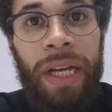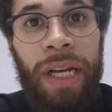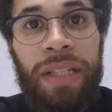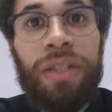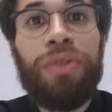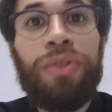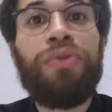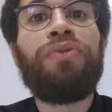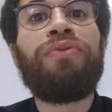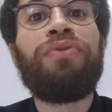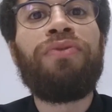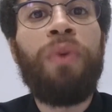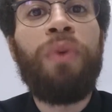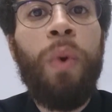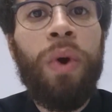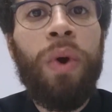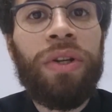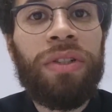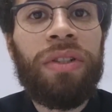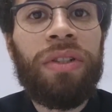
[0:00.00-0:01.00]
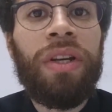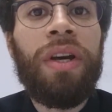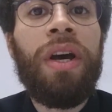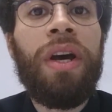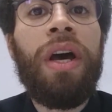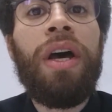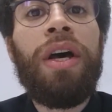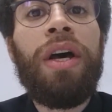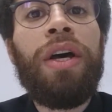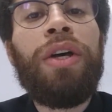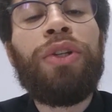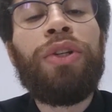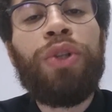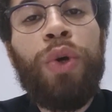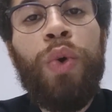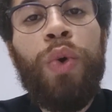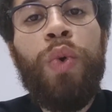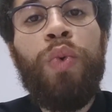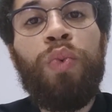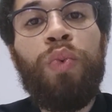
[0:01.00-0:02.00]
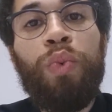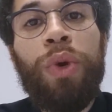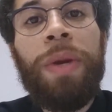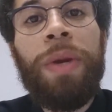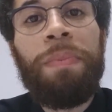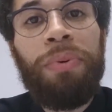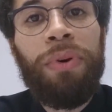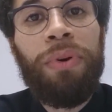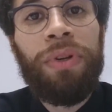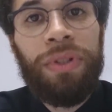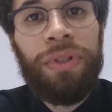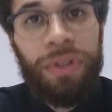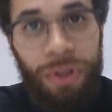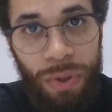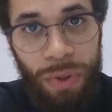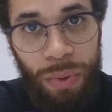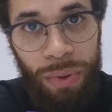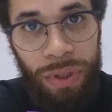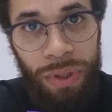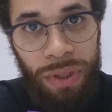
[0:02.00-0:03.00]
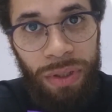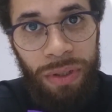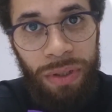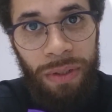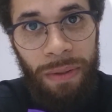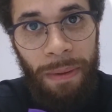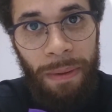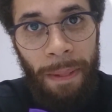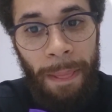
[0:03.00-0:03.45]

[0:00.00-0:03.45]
cases forced to reproduce